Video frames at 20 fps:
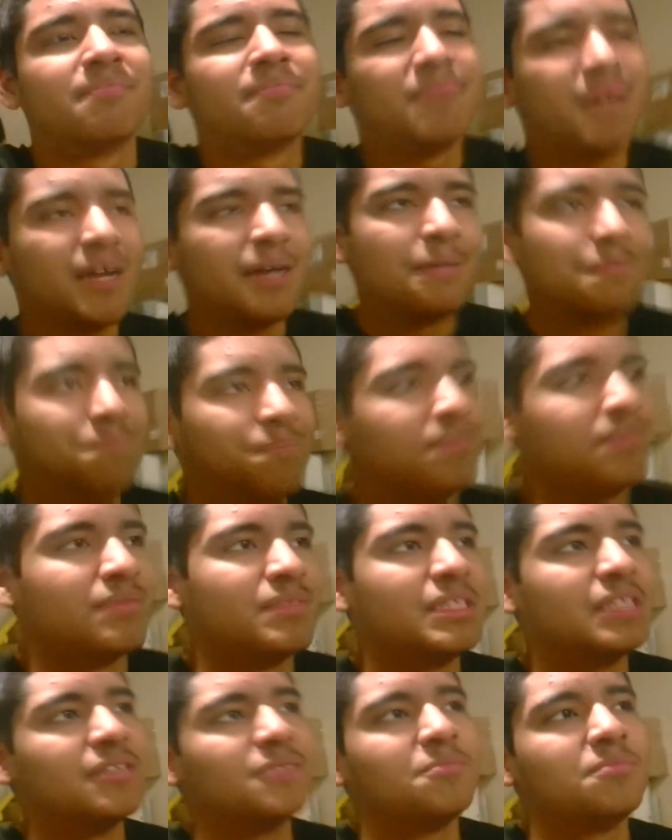uh,
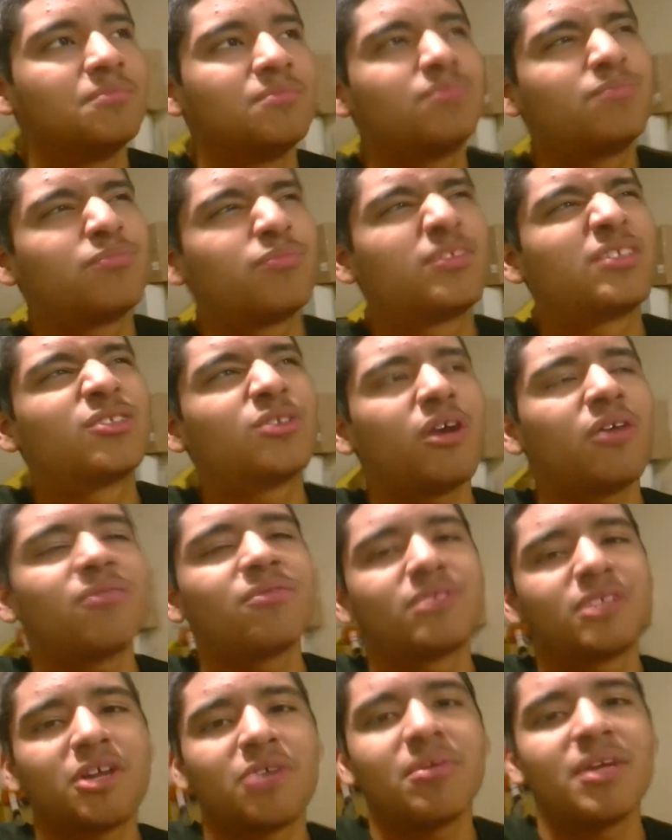
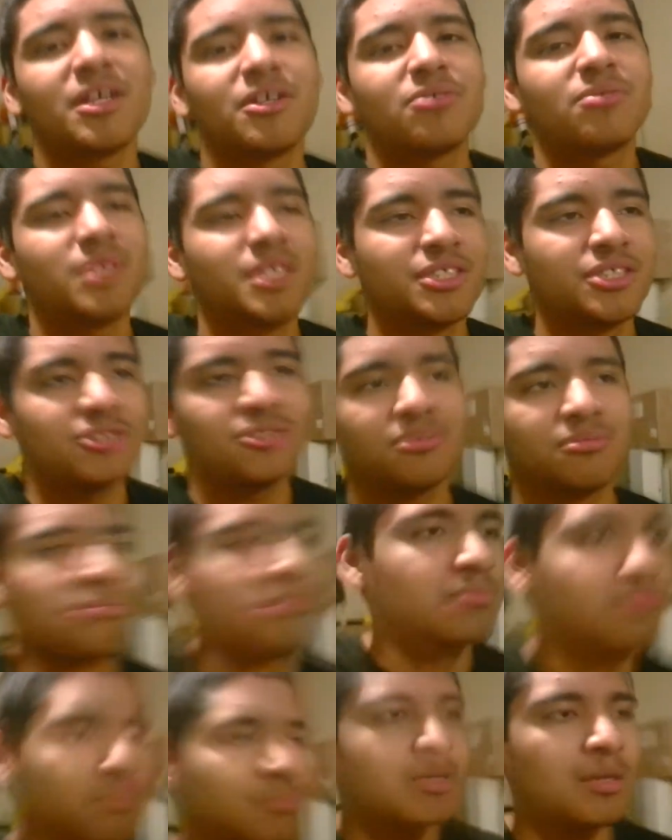Tar Tyranno Ranger
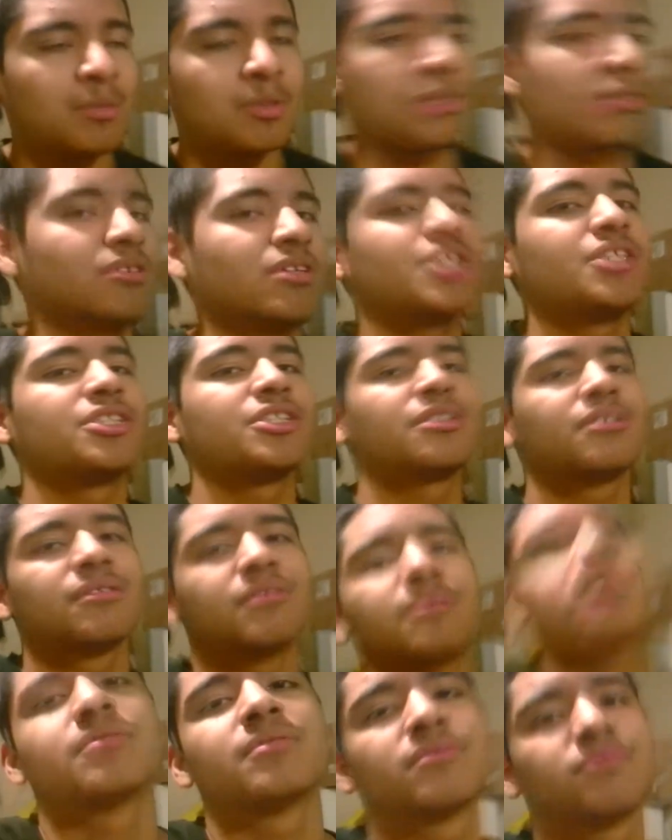or Mammoth Ranger.
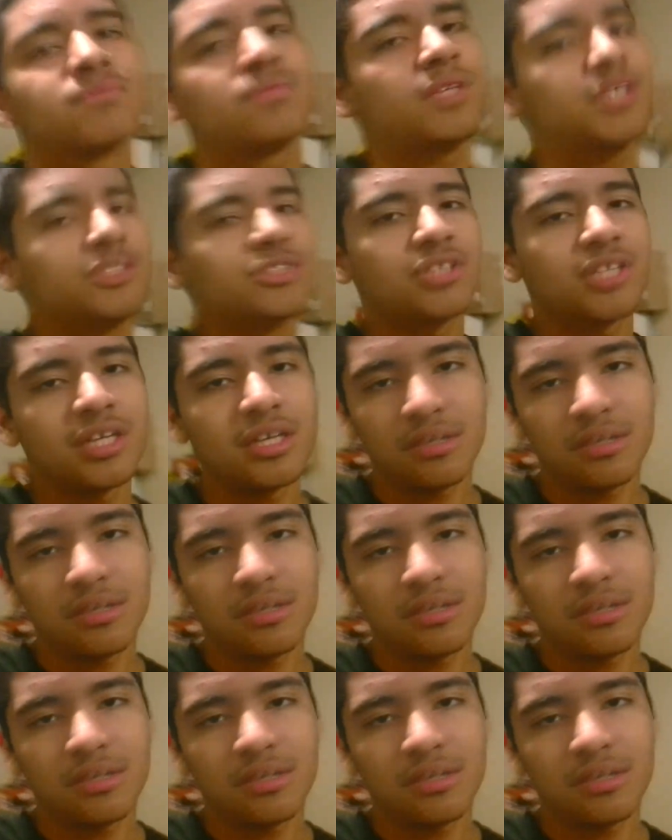Ranger key.